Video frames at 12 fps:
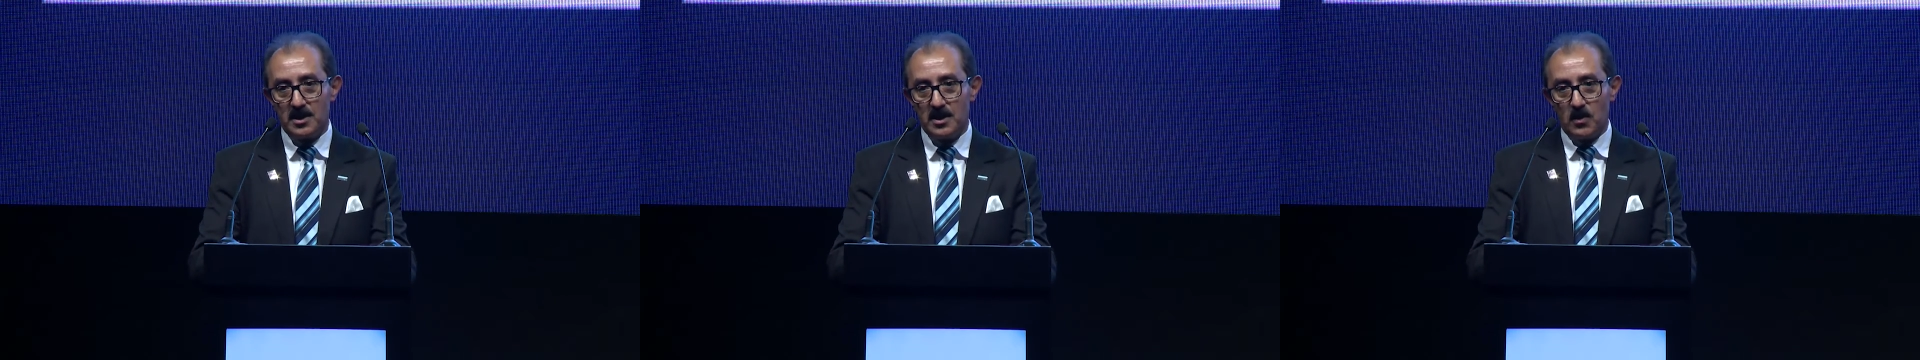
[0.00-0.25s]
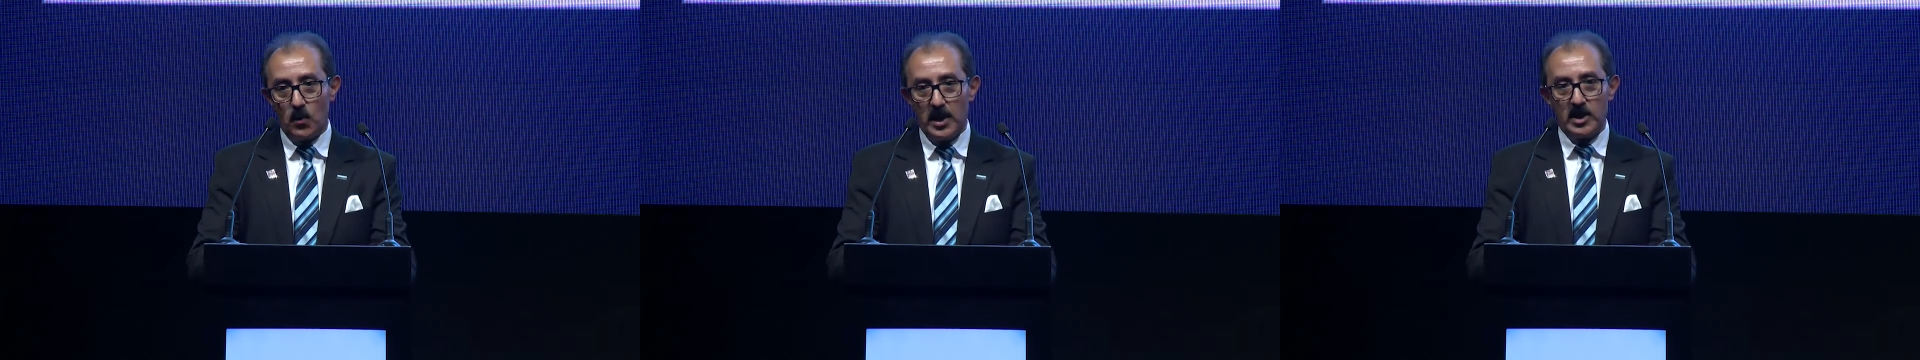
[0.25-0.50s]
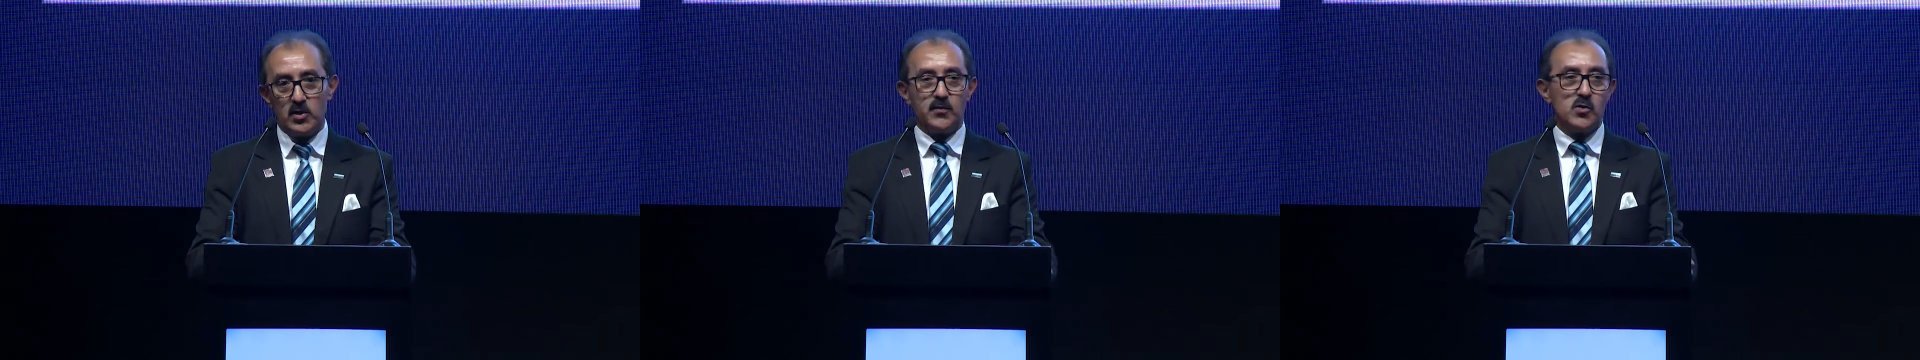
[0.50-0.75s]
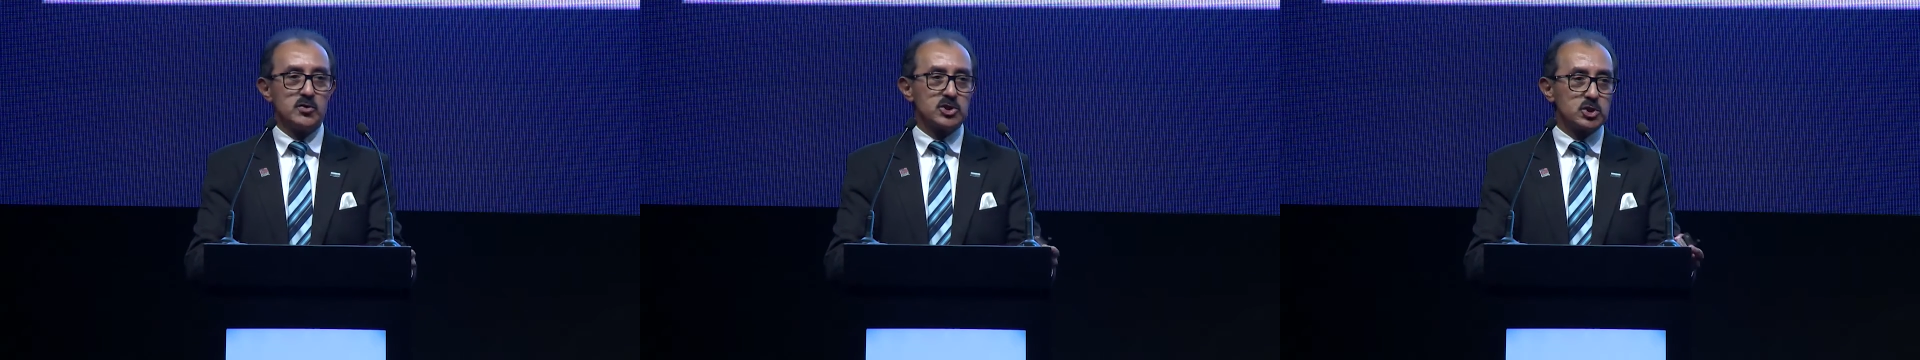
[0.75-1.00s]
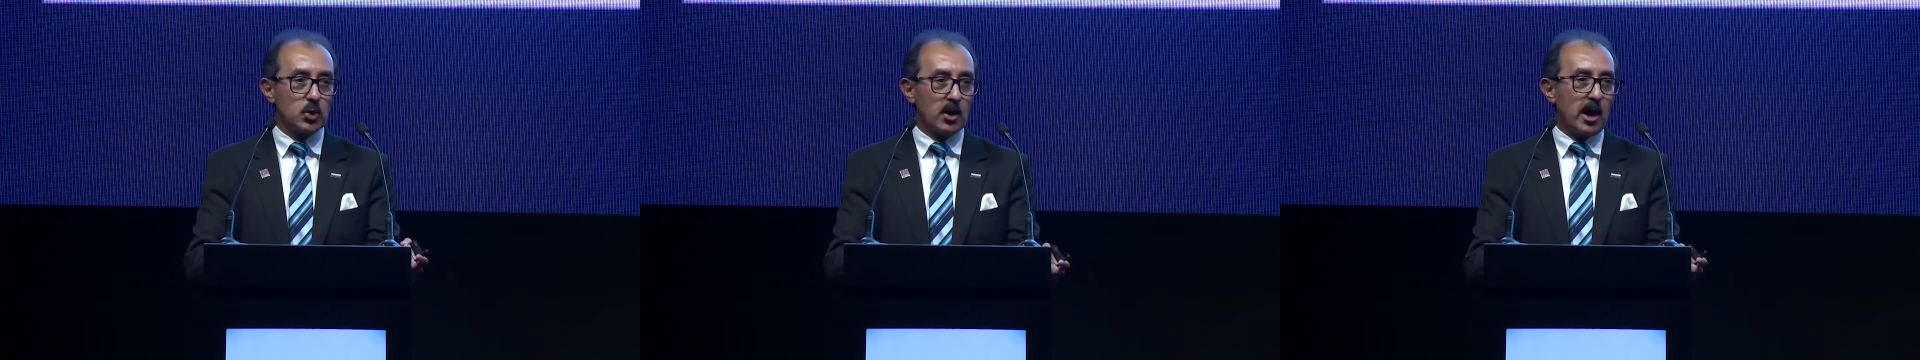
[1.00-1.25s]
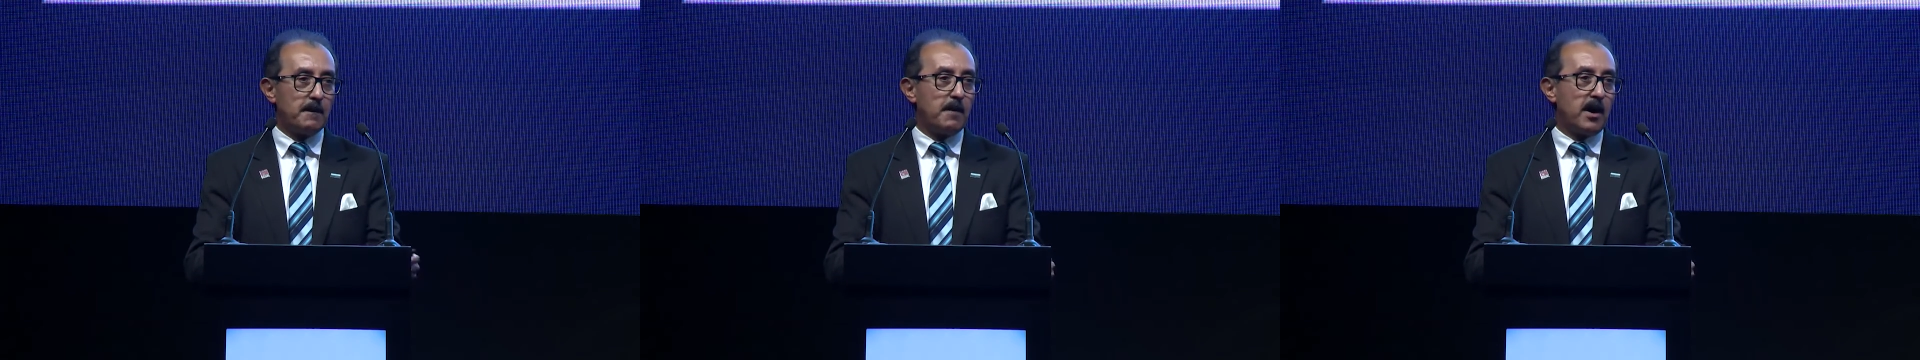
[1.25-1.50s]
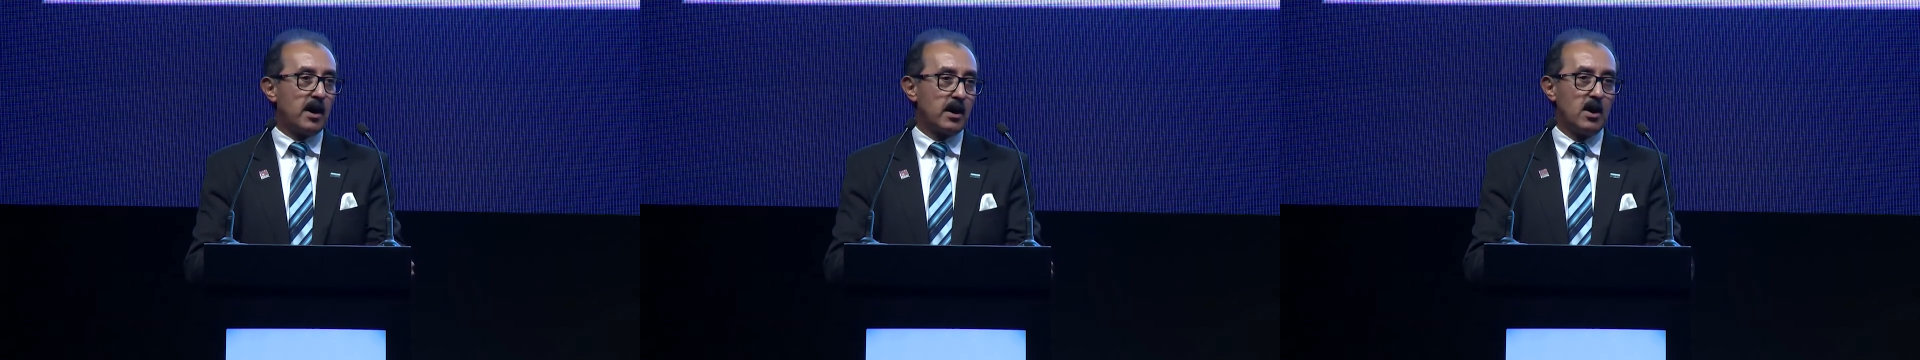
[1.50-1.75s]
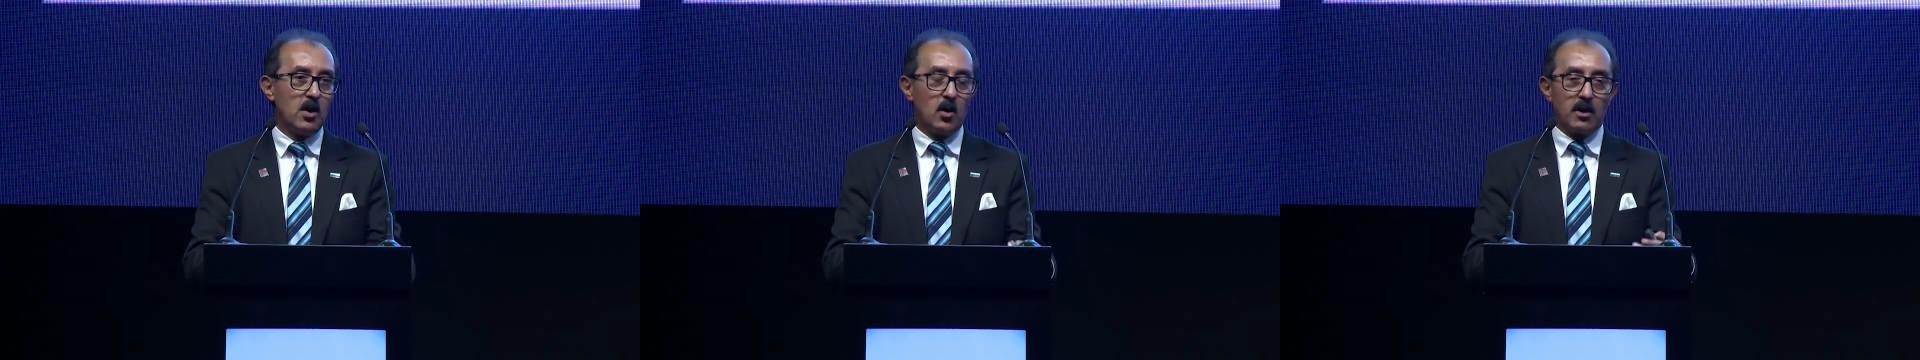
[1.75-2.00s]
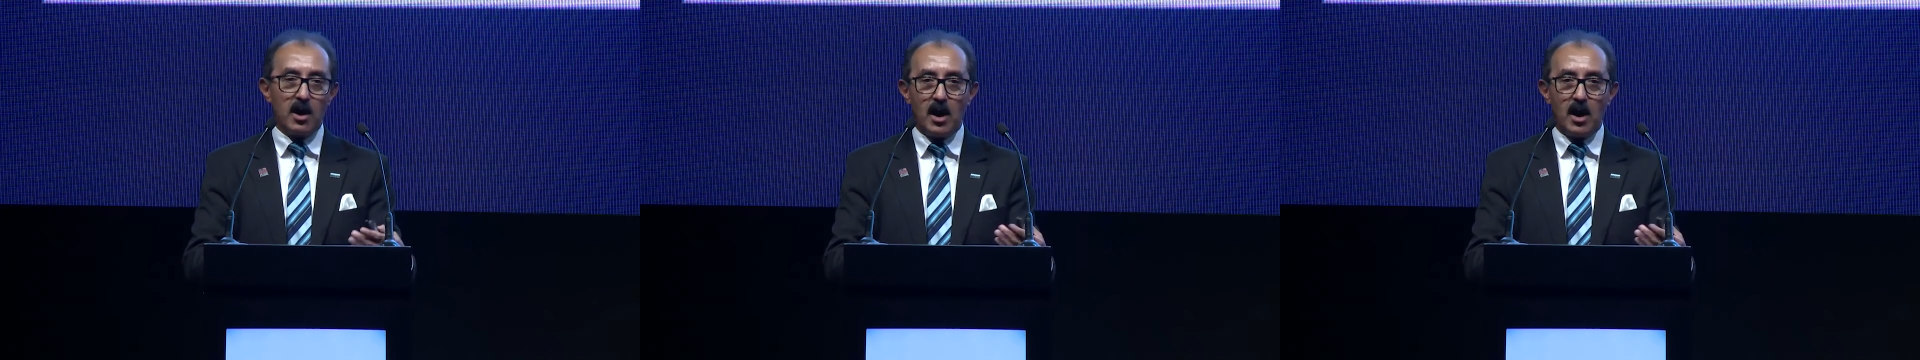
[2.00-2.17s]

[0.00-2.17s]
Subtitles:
where you've used solar power or